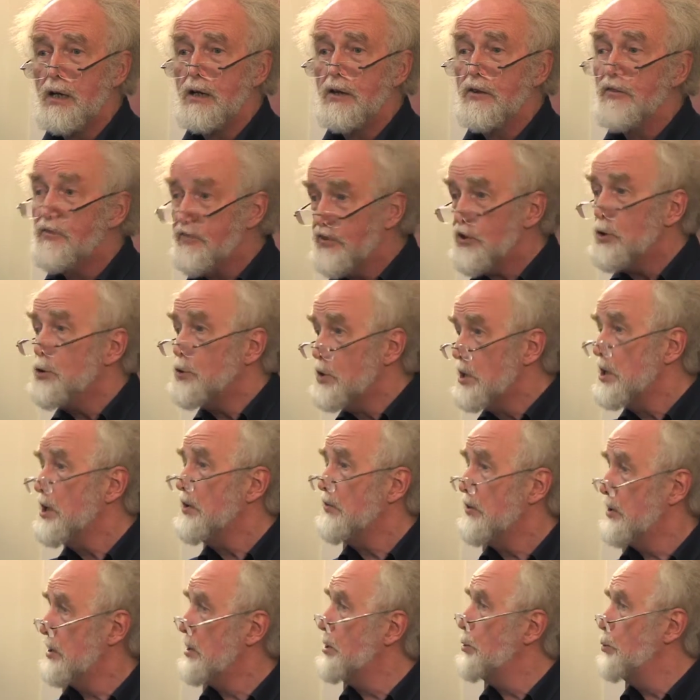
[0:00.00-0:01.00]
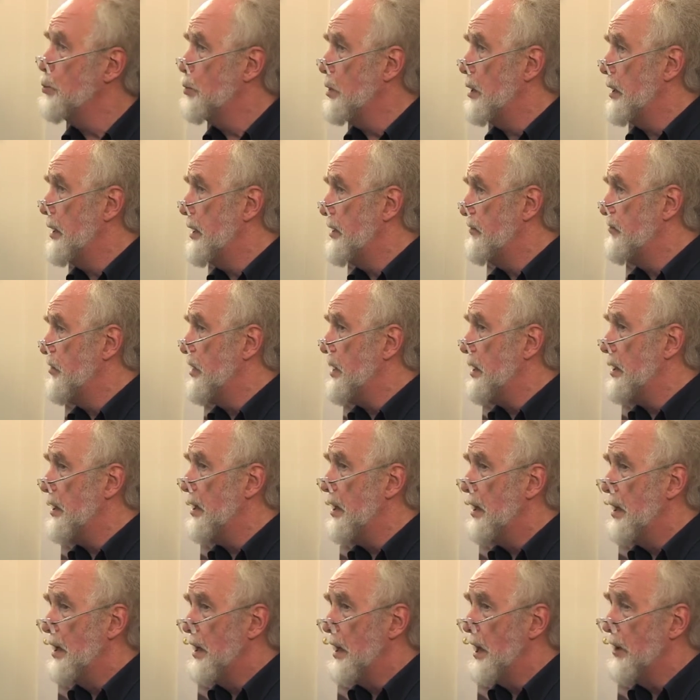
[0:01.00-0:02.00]
the future that you will live in
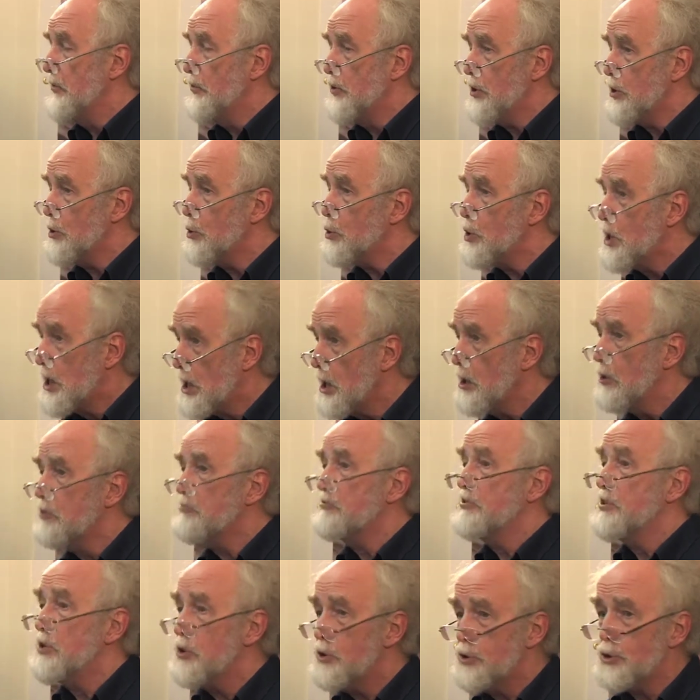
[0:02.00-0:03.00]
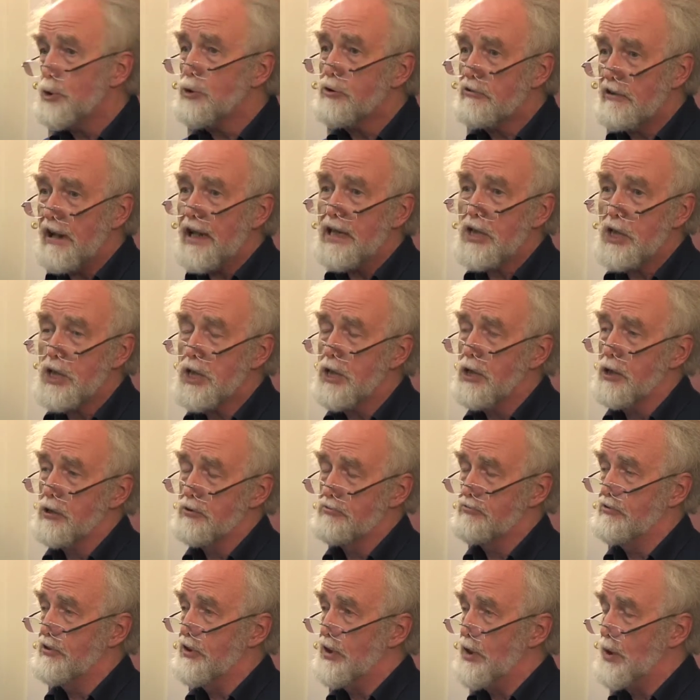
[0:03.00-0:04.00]
and that your children and your
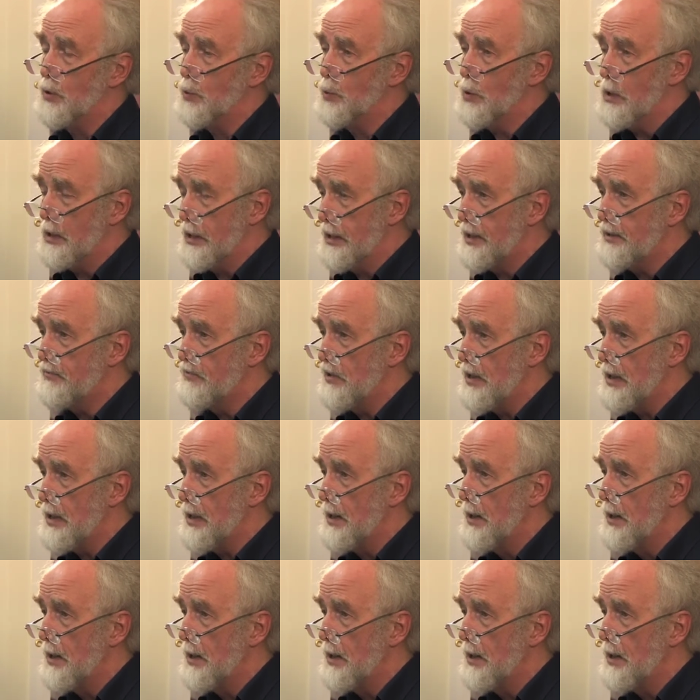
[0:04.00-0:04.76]
grandchildren will live in.